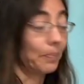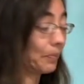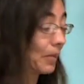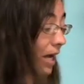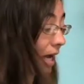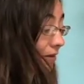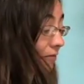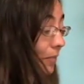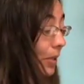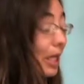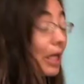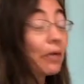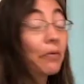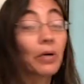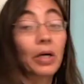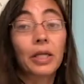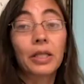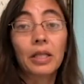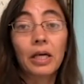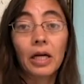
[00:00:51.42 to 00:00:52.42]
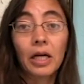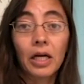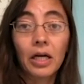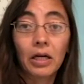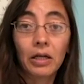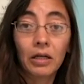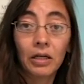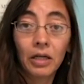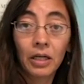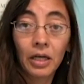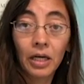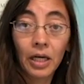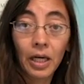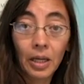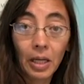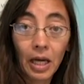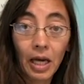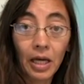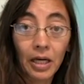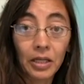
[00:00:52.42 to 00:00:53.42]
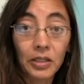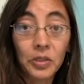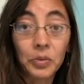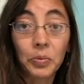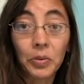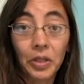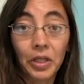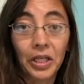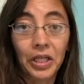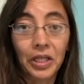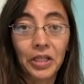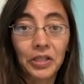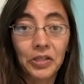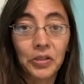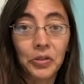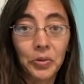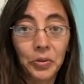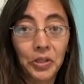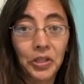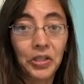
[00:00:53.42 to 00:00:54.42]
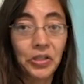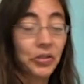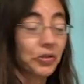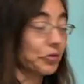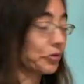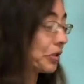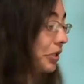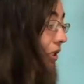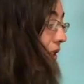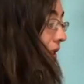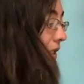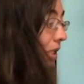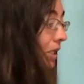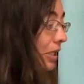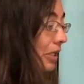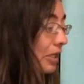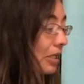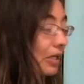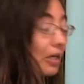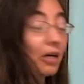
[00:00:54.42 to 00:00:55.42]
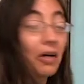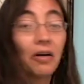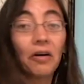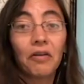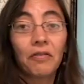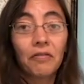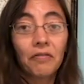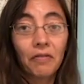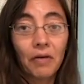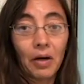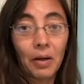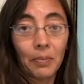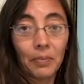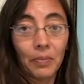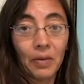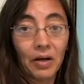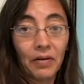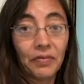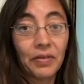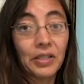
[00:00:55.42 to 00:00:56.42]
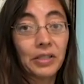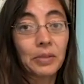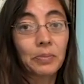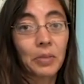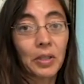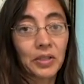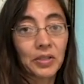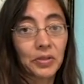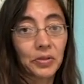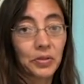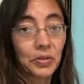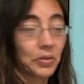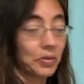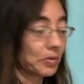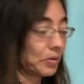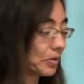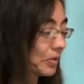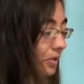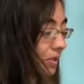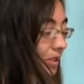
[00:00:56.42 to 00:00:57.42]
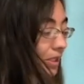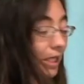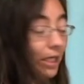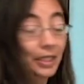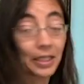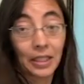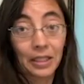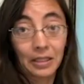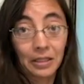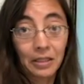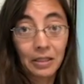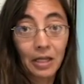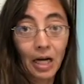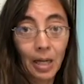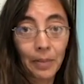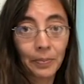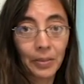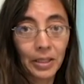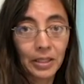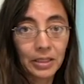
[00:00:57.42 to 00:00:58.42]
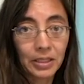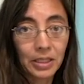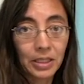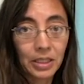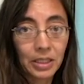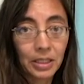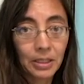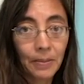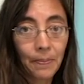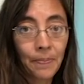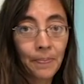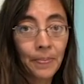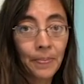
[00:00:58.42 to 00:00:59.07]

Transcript: have pain right there, and it's related to an injury of these muscle tendon complexes.